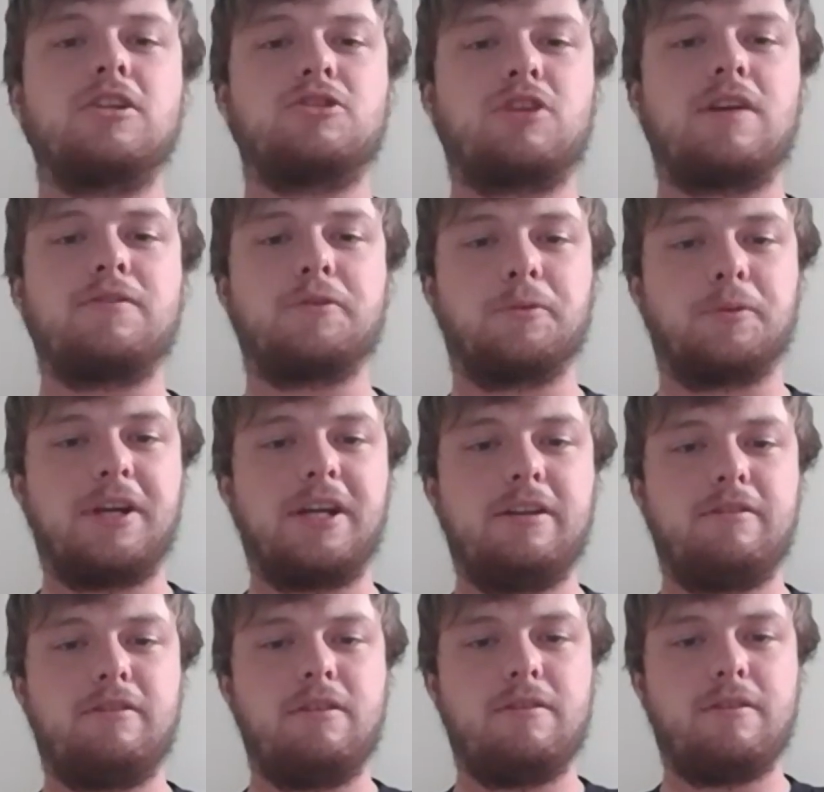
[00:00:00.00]
Trevor
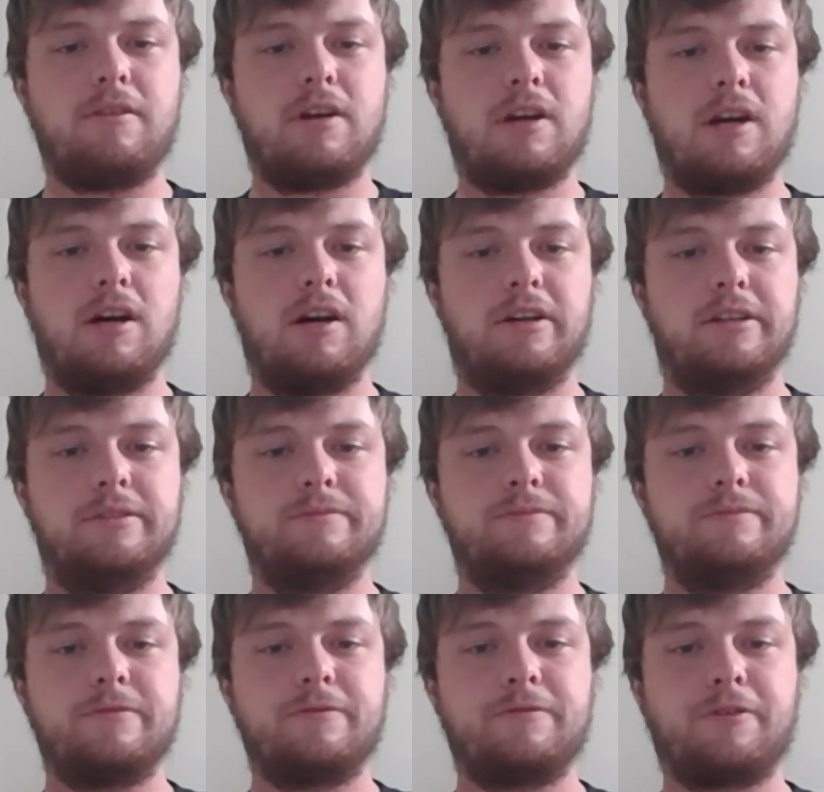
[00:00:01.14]
Reed uh,
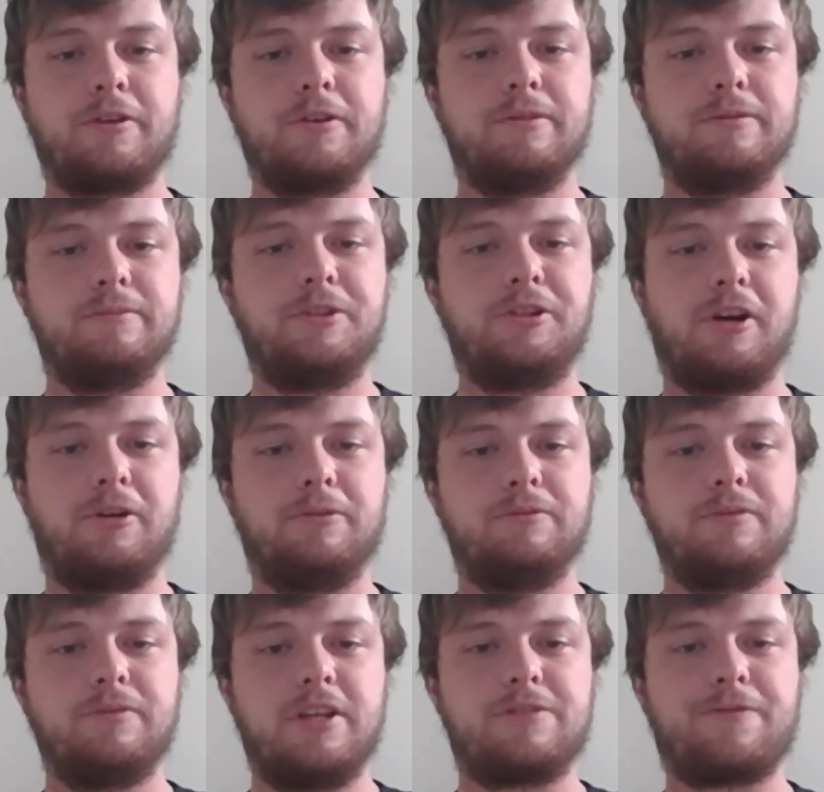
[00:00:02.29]
for
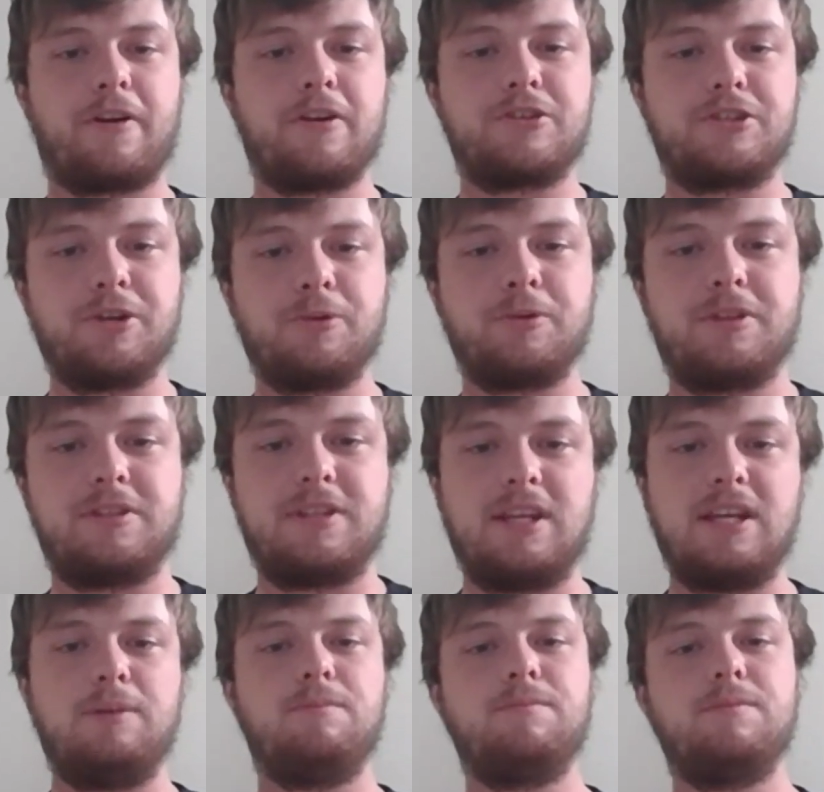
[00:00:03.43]
his first year with the
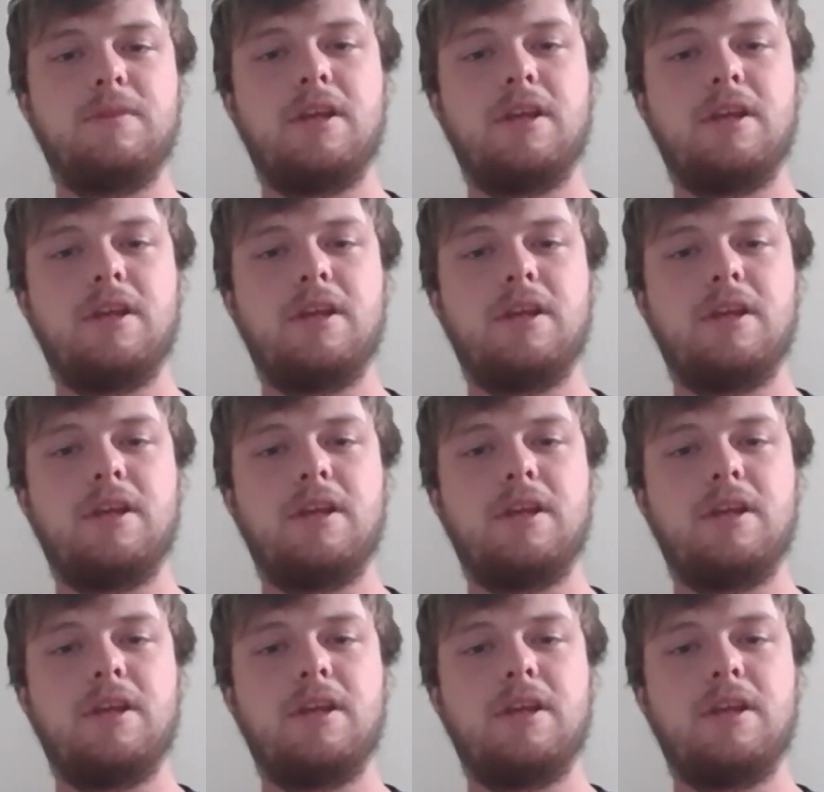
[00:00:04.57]
team